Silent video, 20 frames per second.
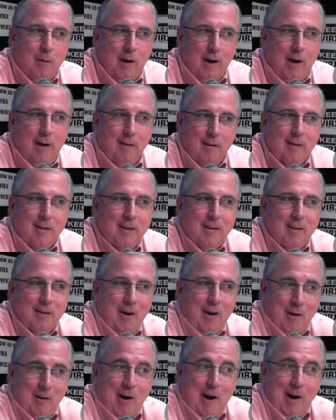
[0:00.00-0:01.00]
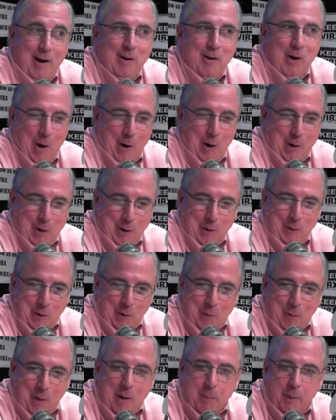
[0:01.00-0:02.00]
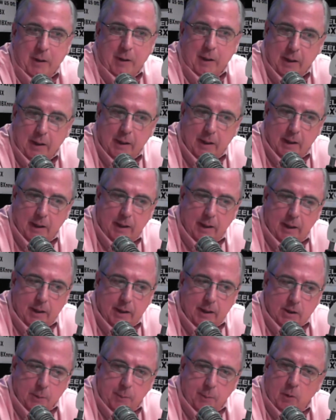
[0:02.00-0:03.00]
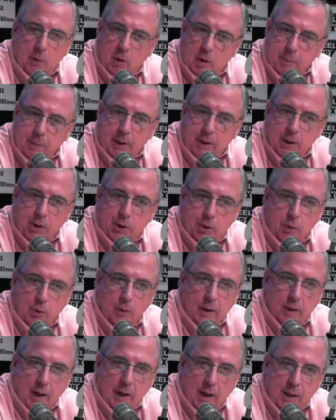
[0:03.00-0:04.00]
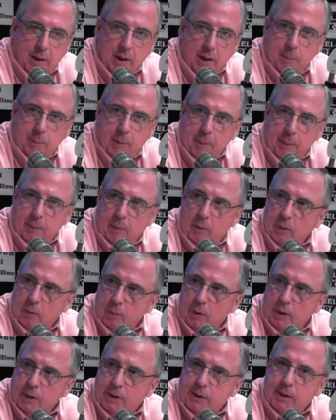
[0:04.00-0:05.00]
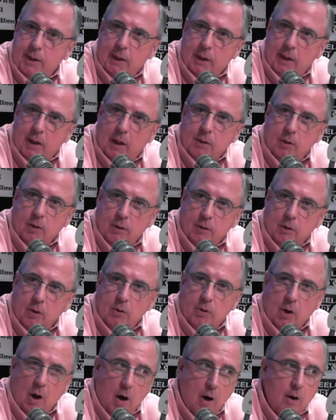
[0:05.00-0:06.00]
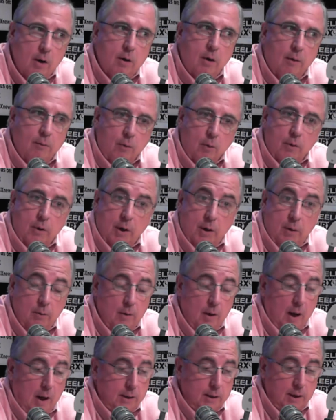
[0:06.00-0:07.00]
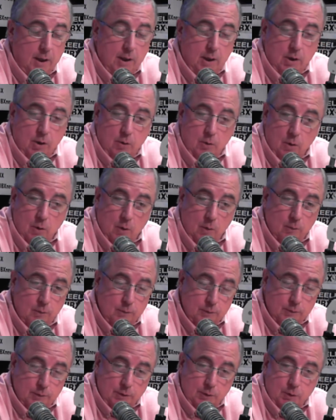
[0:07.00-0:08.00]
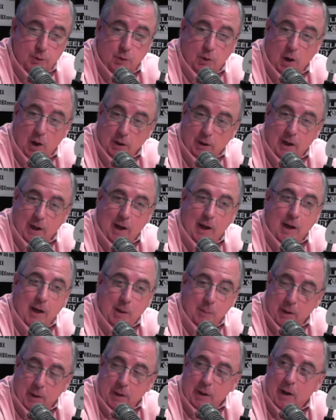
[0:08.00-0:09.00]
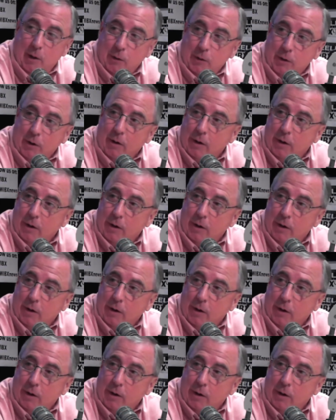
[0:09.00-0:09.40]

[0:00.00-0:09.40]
Well, well, right. No, you're you're right, but it is a really big issue, and I think people are really seeing it out there. They're tired of. I'll tell you, you don't you, talk, talk to anybody out